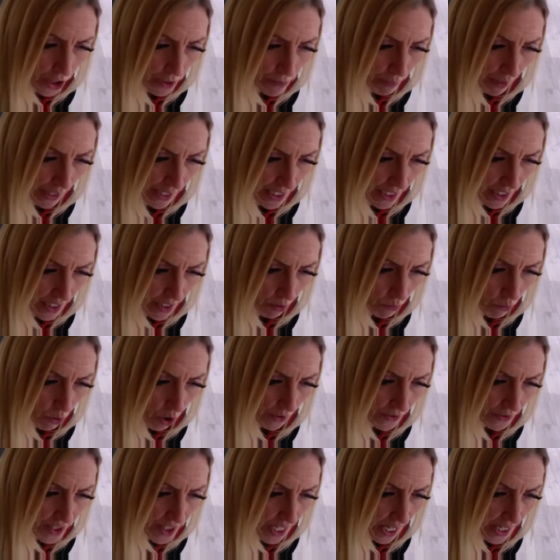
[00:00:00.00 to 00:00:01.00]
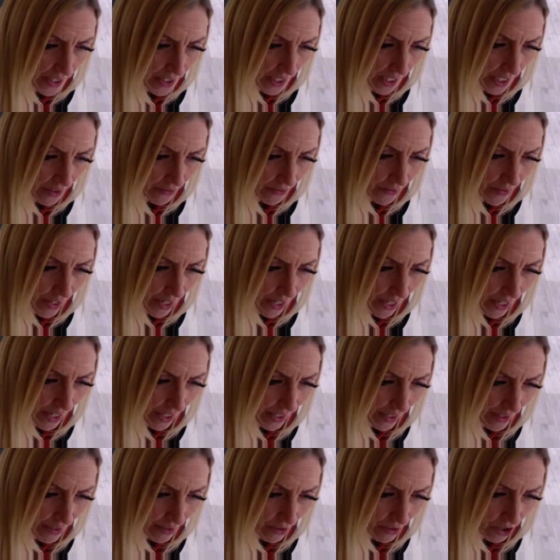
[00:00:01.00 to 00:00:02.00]
Just based on what I've said in
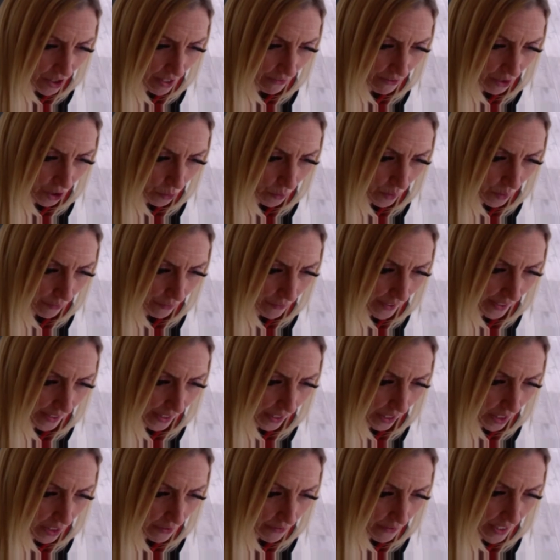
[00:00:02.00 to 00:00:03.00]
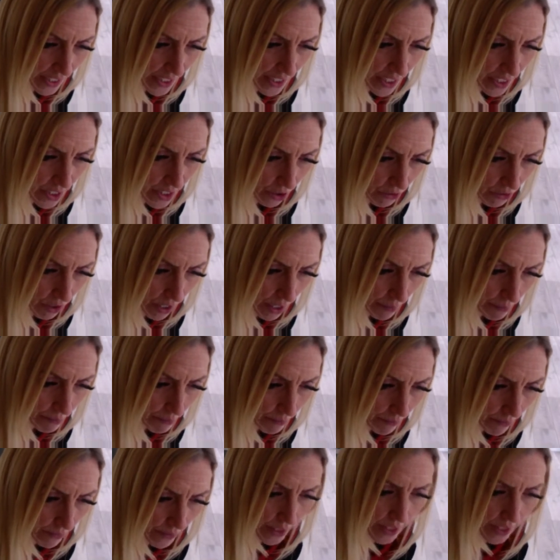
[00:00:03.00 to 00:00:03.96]
there, just have a quick flick over Instagram.